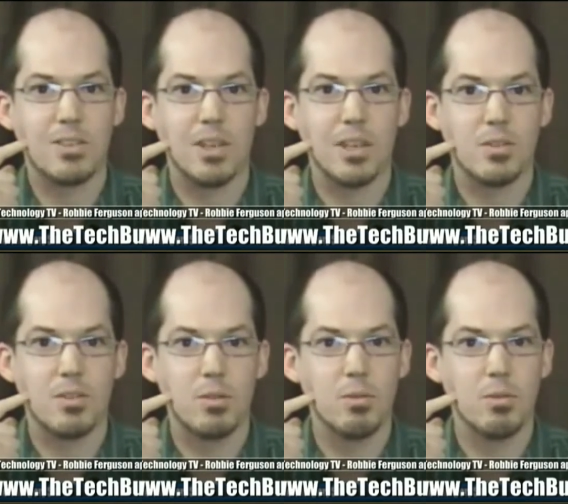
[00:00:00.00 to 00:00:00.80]
access
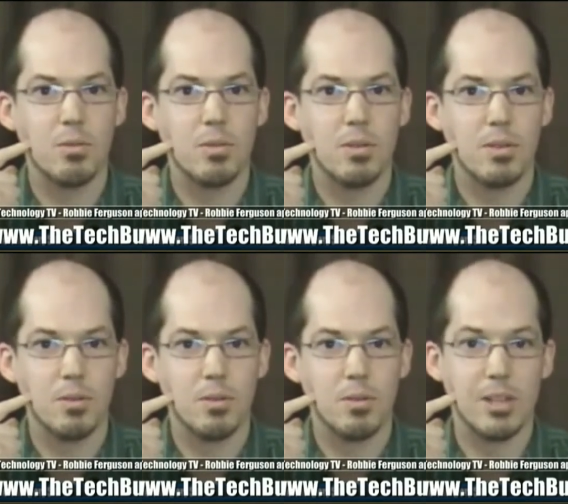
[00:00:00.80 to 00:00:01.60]
to
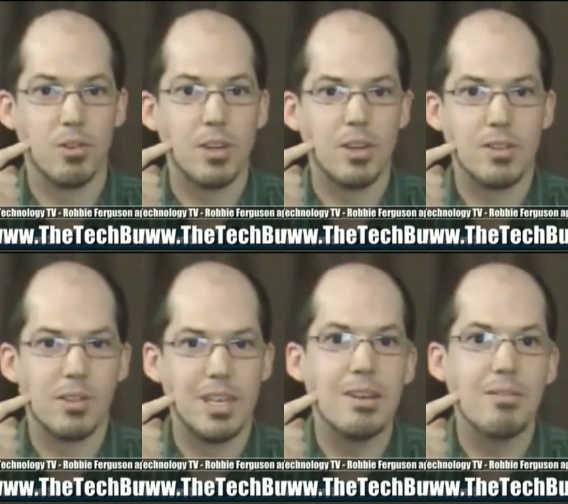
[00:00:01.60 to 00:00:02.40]
inserting the
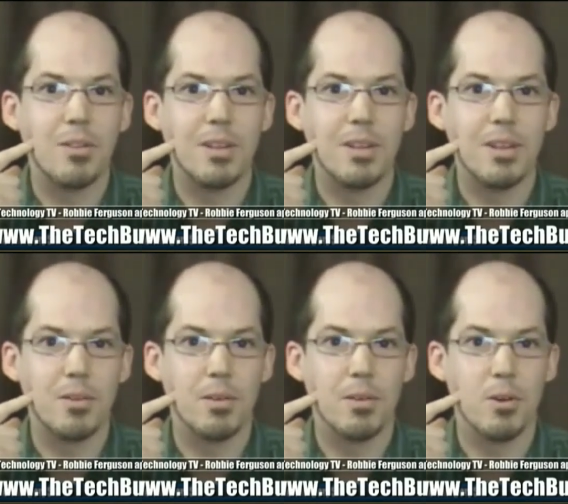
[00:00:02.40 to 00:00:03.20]
CD for the
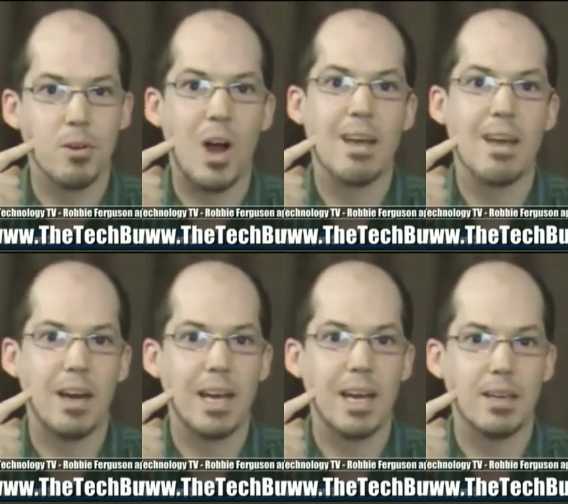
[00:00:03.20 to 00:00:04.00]
for her
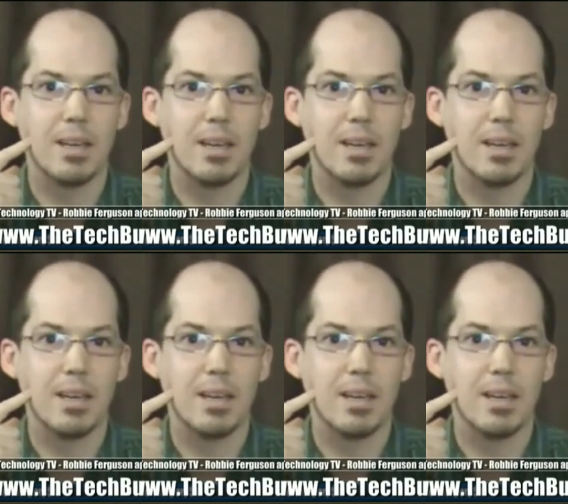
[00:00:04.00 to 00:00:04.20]
Wi-Fi